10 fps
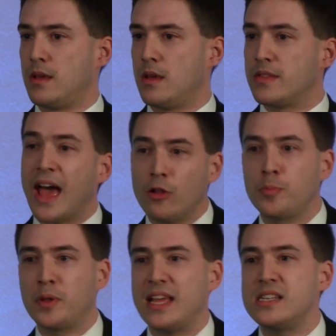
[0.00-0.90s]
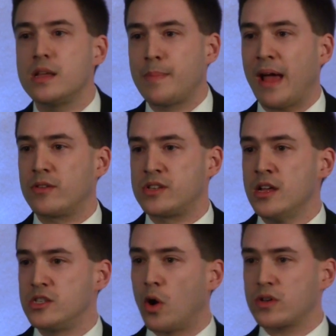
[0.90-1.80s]
The health bill isn't about
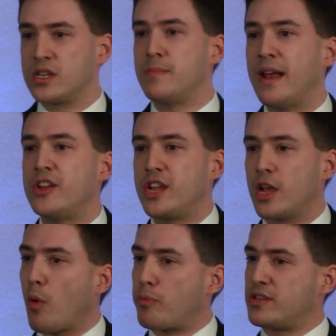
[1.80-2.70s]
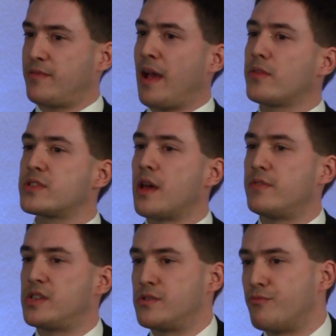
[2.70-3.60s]
doctors managing cooperative health
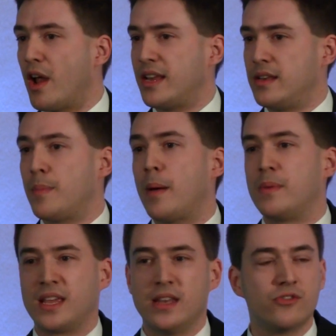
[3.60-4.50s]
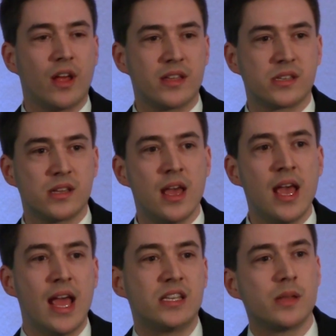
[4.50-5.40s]
services run in the public interest.
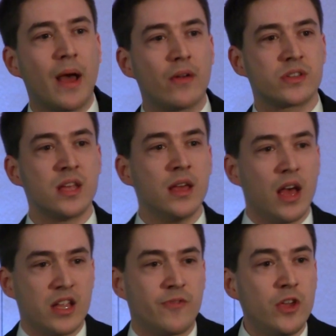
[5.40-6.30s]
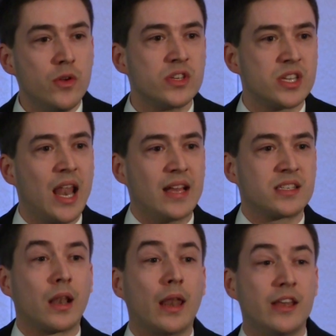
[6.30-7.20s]
It's about a few select
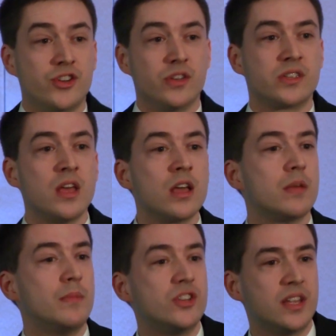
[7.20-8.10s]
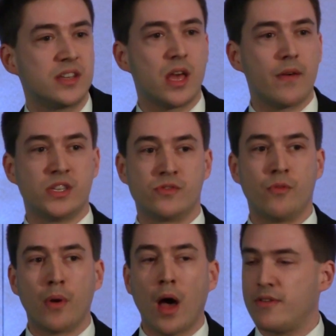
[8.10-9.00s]
clinicians commissioning services from
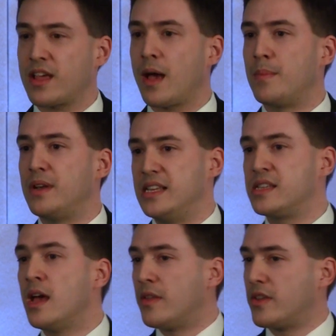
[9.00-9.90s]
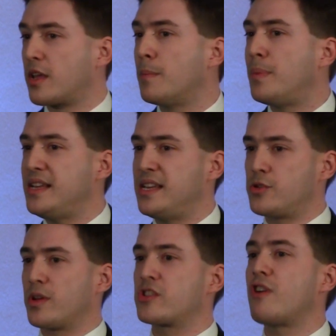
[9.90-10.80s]
private companies that are competing to
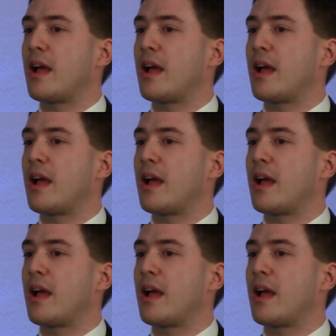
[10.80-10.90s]
extract